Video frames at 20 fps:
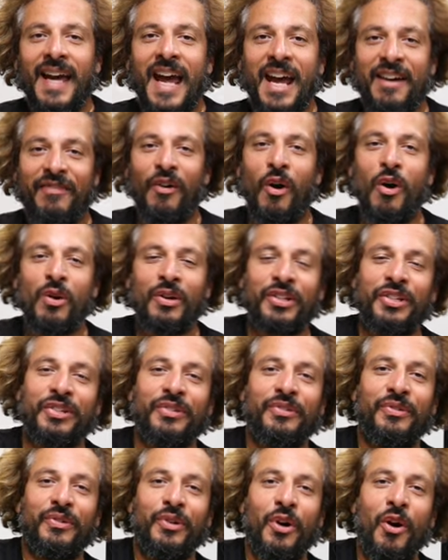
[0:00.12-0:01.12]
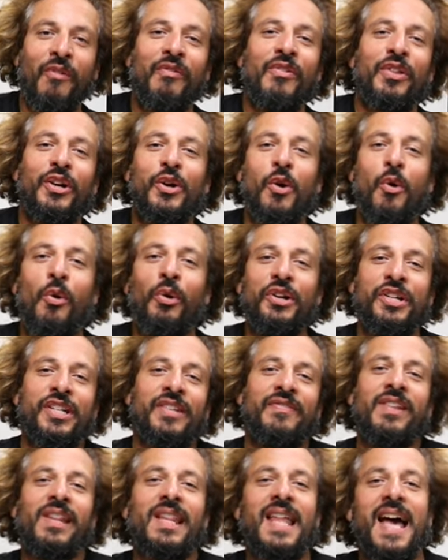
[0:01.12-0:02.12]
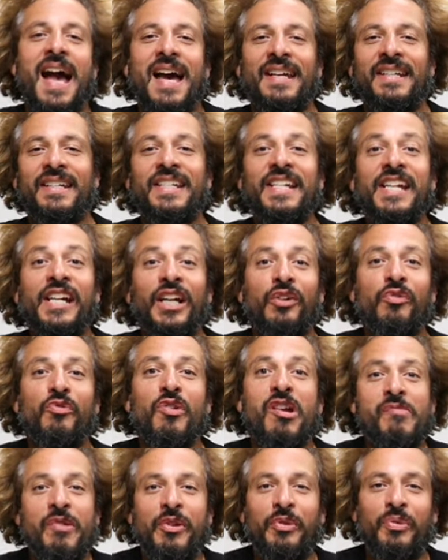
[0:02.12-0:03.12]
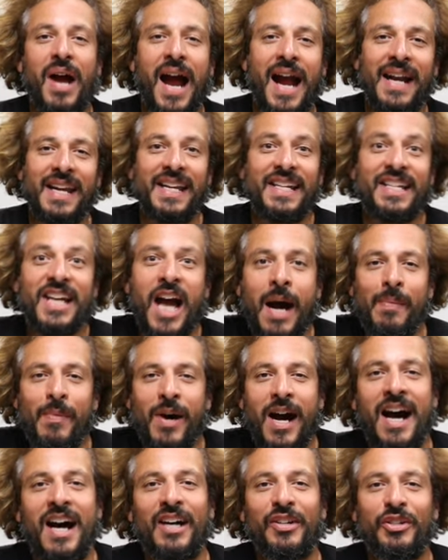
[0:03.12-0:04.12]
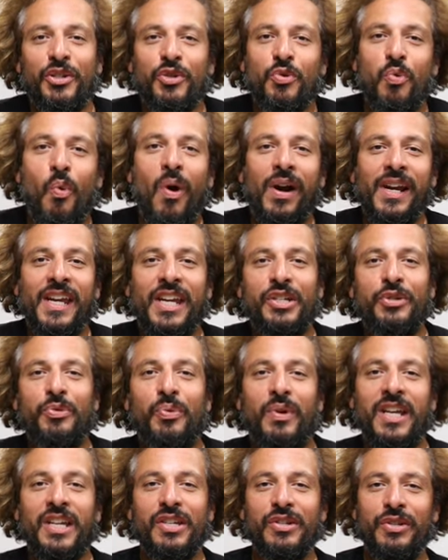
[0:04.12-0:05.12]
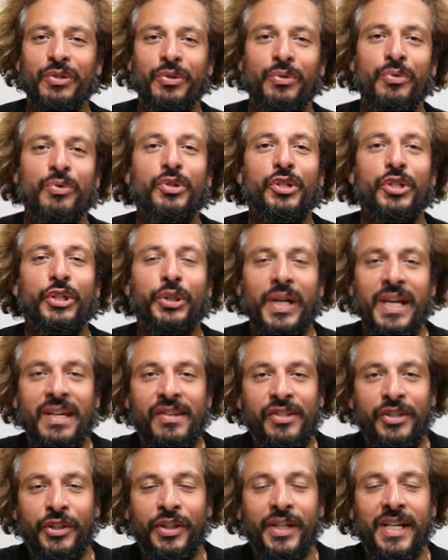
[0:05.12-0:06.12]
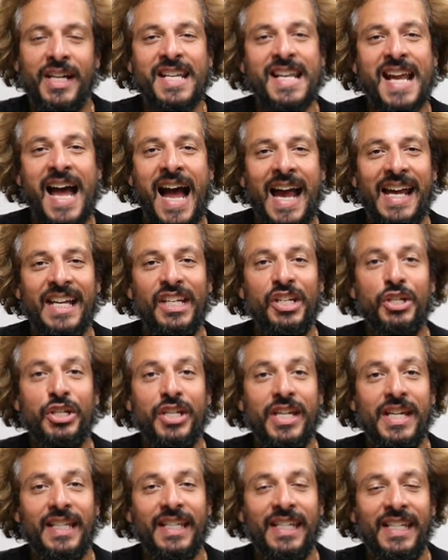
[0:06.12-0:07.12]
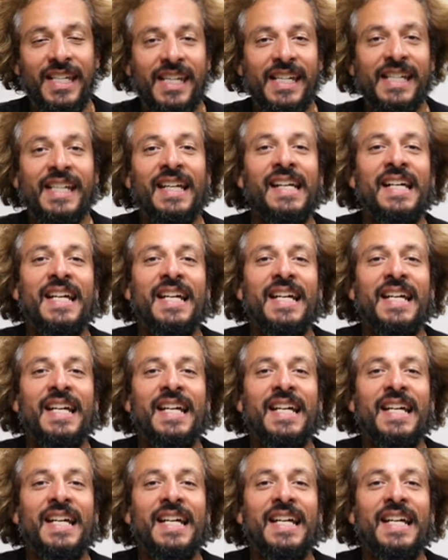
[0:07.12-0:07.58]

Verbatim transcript: Hey folks, over the course of the last year, we've been riding Yamaha's twenty twenty-two Tracer nine G T.